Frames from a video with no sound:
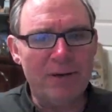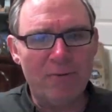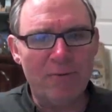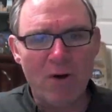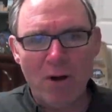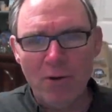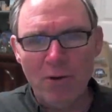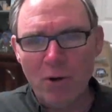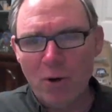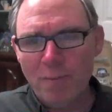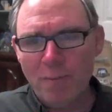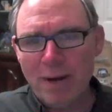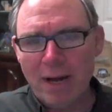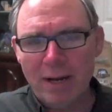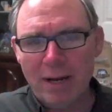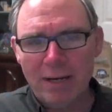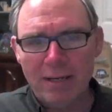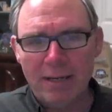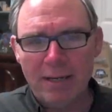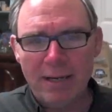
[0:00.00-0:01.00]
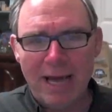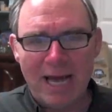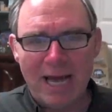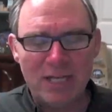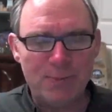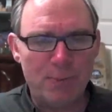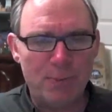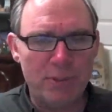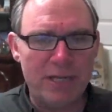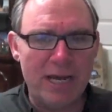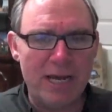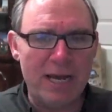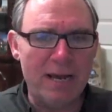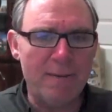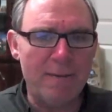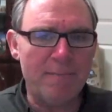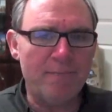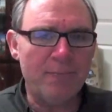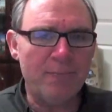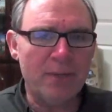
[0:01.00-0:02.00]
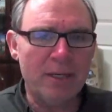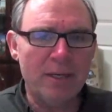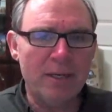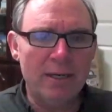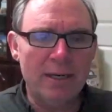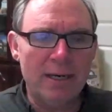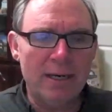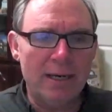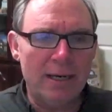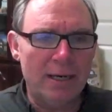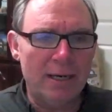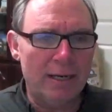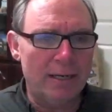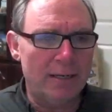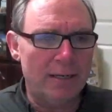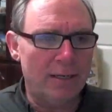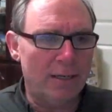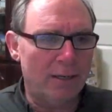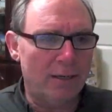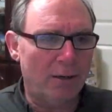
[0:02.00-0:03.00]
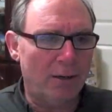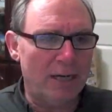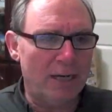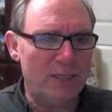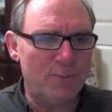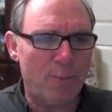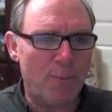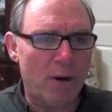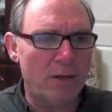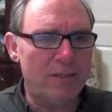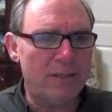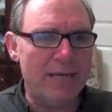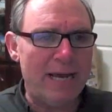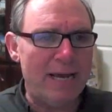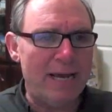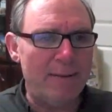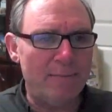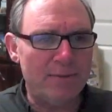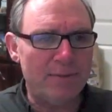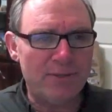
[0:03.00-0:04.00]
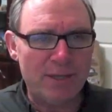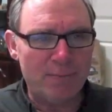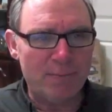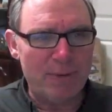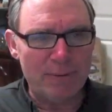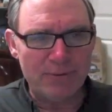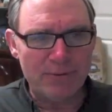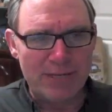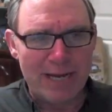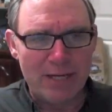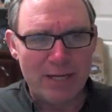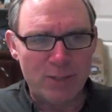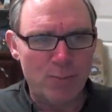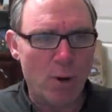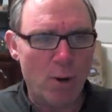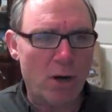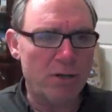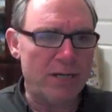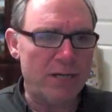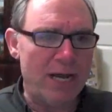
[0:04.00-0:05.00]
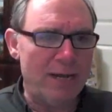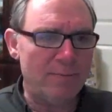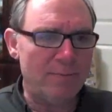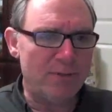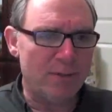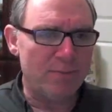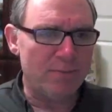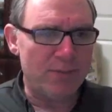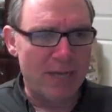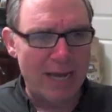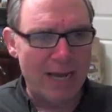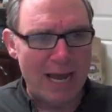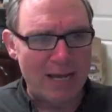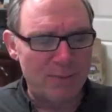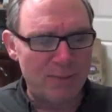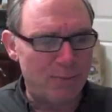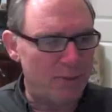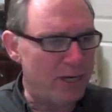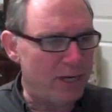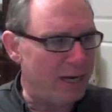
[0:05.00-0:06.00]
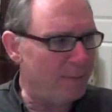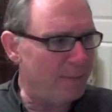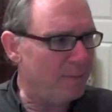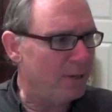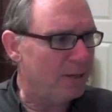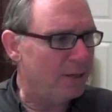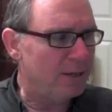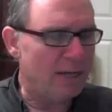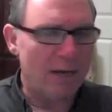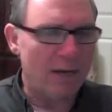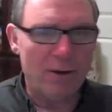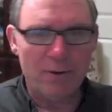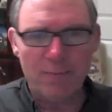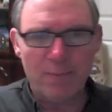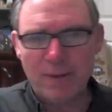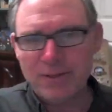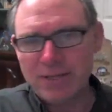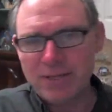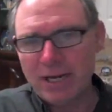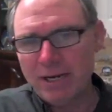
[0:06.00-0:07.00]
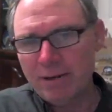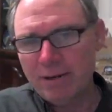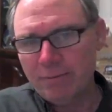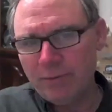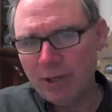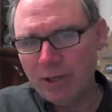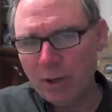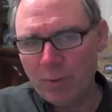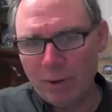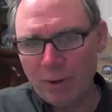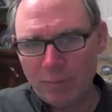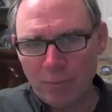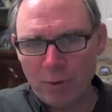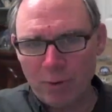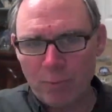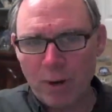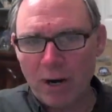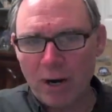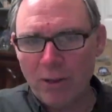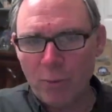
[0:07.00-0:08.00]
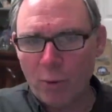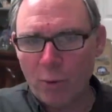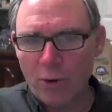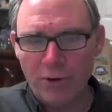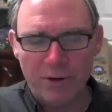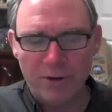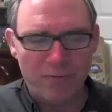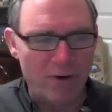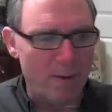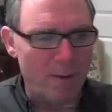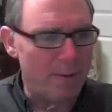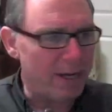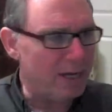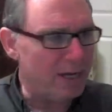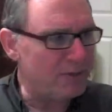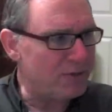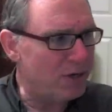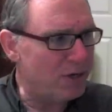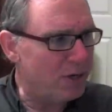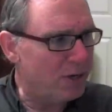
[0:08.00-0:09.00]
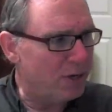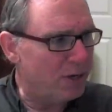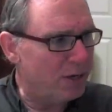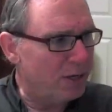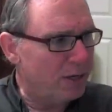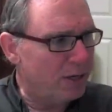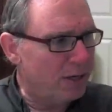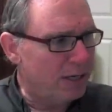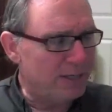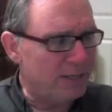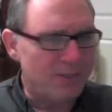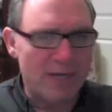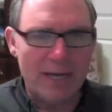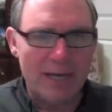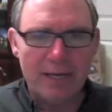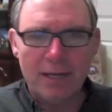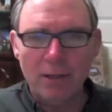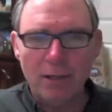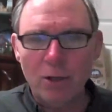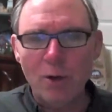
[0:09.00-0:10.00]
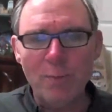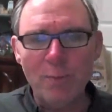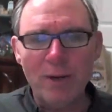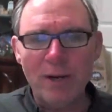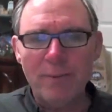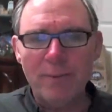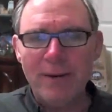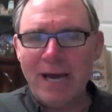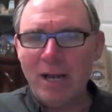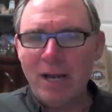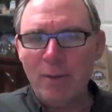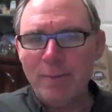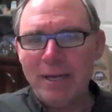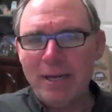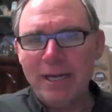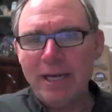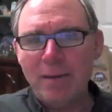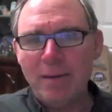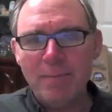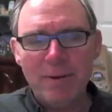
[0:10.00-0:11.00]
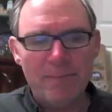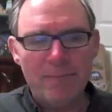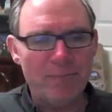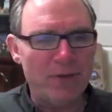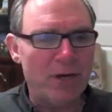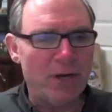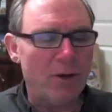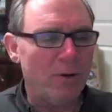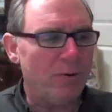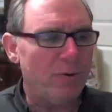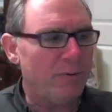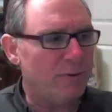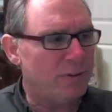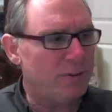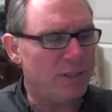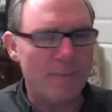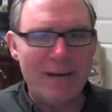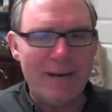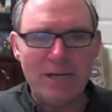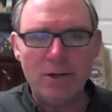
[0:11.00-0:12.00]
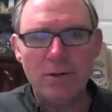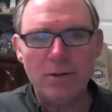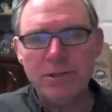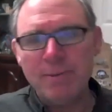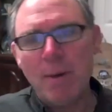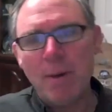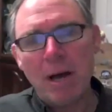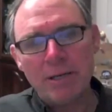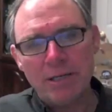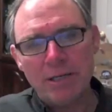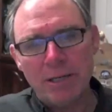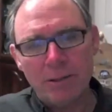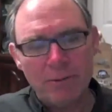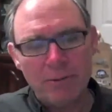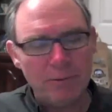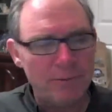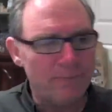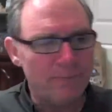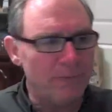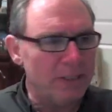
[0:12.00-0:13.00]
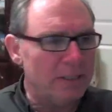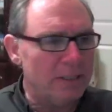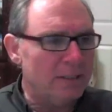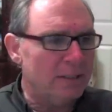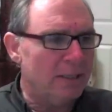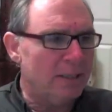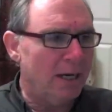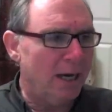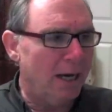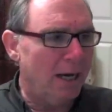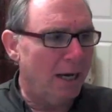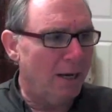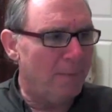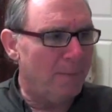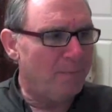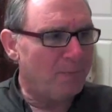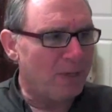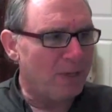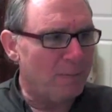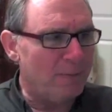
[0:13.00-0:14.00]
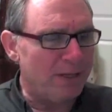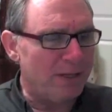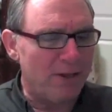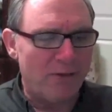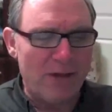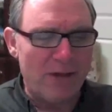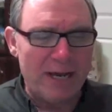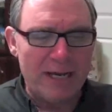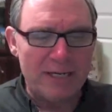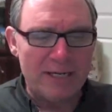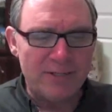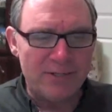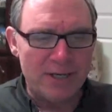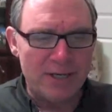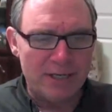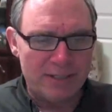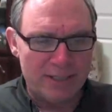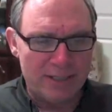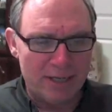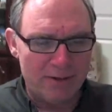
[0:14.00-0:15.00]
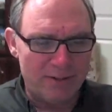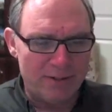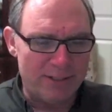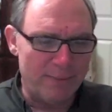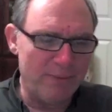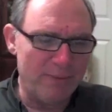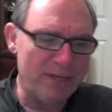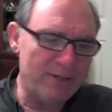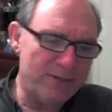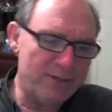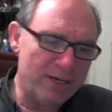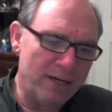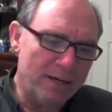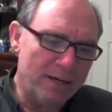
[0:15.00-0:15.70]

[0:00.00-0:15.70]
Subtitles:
all know about aspartame or aspartame. Some people say aspartame. Some say aspartame. It depends how you know what part of the world you're from, I guess. It's like aluminum and aluminium, you know, tomato, tomato. But the thing is that some of these